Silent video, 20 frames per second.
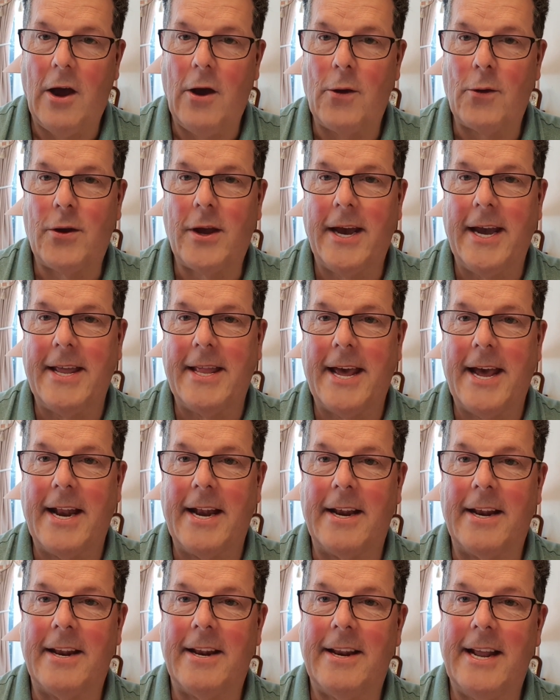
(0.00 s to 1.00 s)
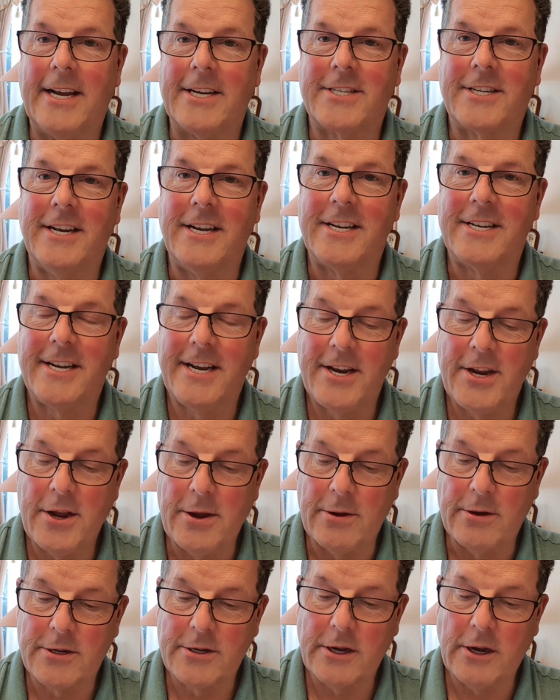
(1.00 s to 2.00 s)
Okay then, let's
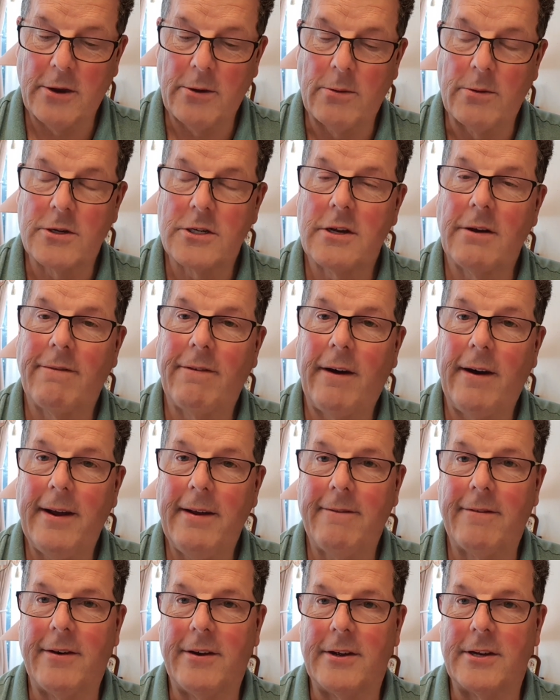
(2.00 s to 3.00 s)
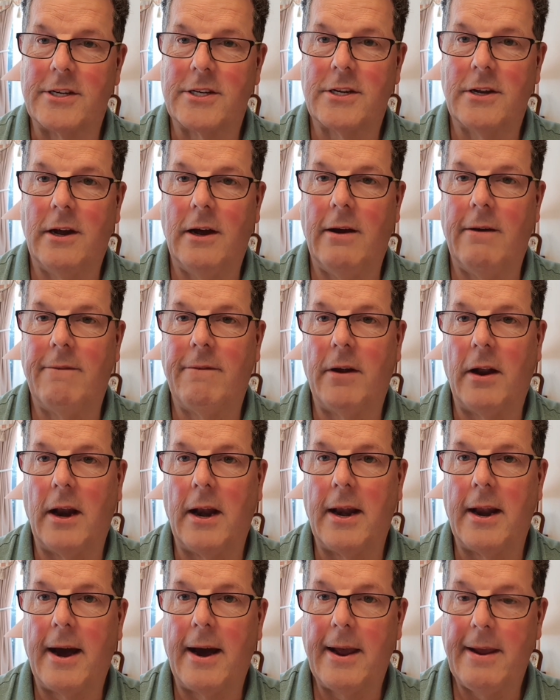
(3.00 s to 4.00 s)
continue. So survivors of
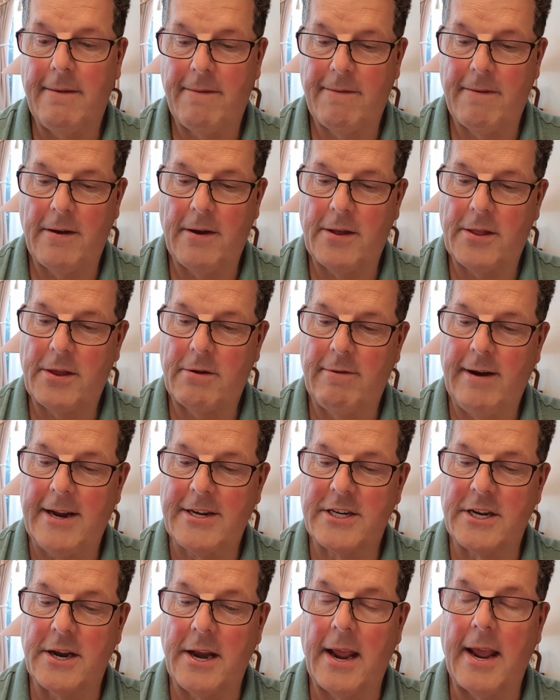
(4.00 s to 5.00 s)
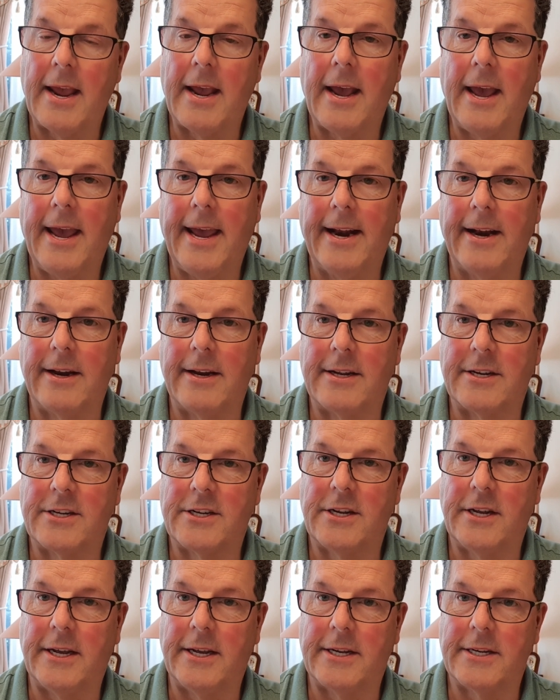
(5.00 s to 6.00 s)
life-threatening
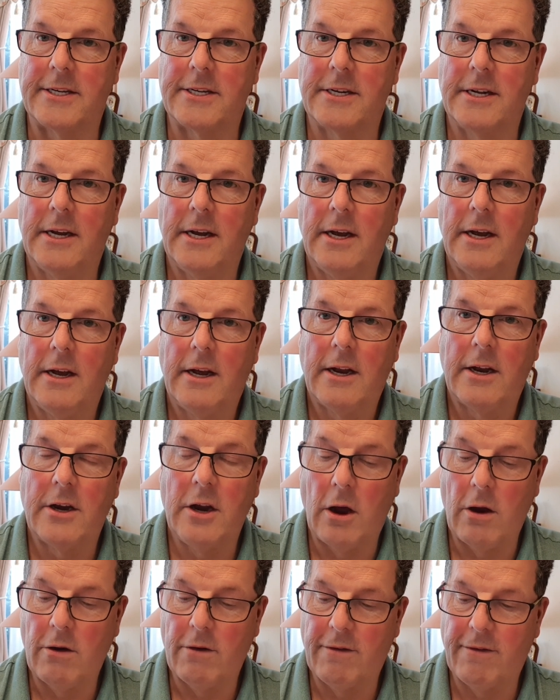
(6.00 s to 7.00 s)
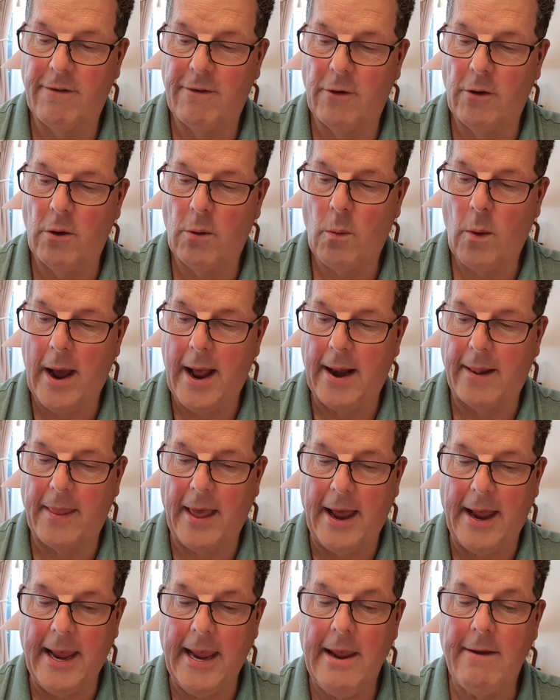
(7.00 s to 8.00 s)
illnesses know full well
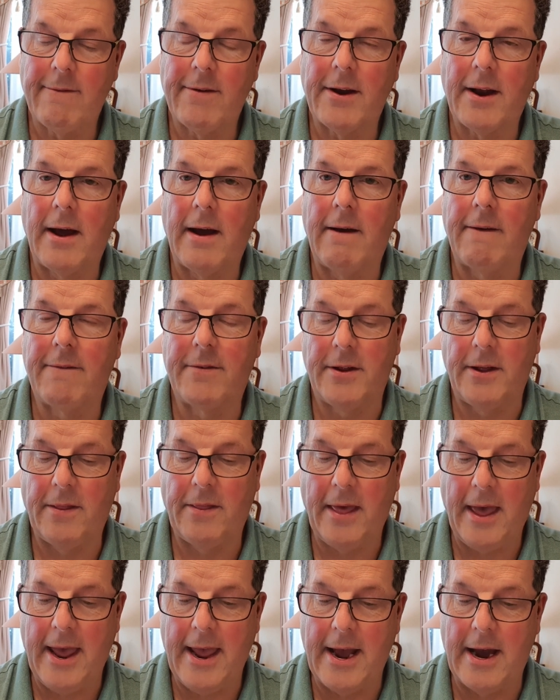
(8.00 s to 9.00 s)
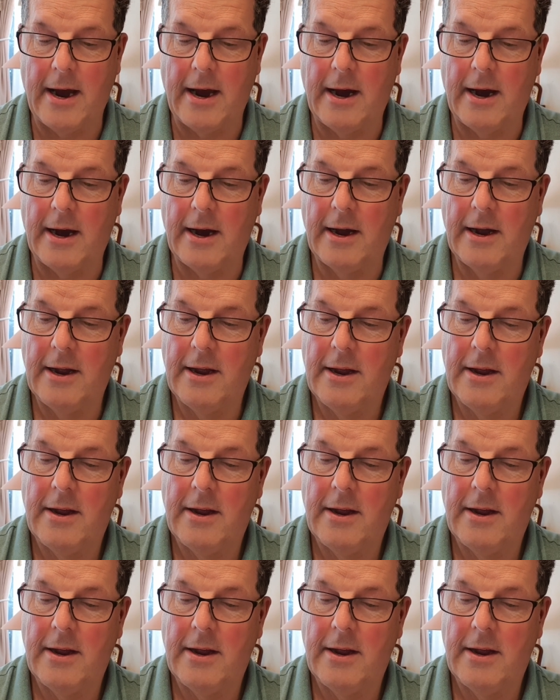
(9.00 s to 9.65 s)
that even after they are